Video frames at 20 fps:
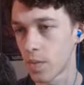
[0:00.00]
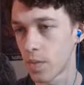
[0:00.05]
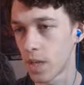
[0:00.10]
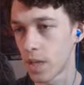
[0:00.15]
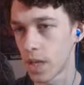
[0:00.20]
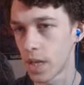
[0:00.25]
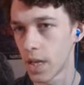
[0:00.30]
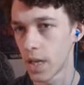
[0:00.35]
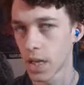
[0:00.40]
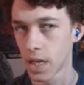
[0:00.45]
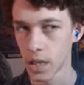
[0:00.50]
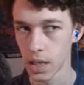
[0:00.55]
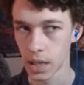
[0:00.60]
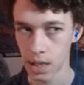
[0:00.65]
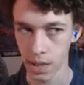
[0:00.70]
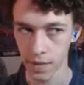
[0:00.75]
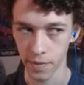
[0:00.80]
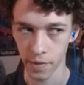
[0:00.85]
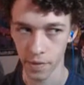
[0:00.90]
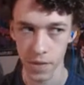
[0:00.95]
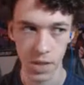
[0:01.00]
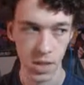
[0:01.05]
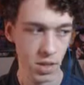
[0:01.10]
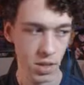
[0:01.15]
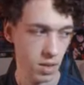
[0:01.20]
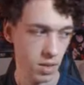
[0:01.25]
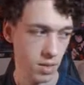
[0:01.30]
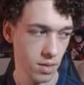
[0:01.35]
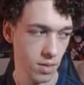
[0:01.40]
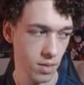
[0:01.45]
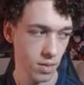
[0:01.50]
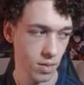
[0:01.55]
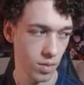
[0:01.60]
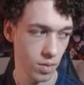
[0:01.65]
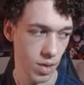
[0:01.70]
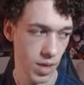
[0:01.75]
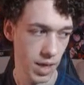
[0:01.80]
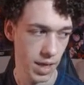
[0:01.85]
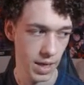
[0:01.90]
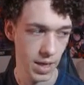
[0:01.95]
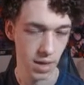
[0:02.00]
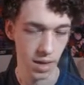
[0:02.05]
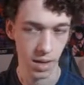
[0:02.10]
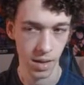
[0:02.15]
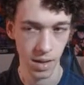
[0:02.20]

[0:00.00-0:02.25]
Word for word: to mean like difference or like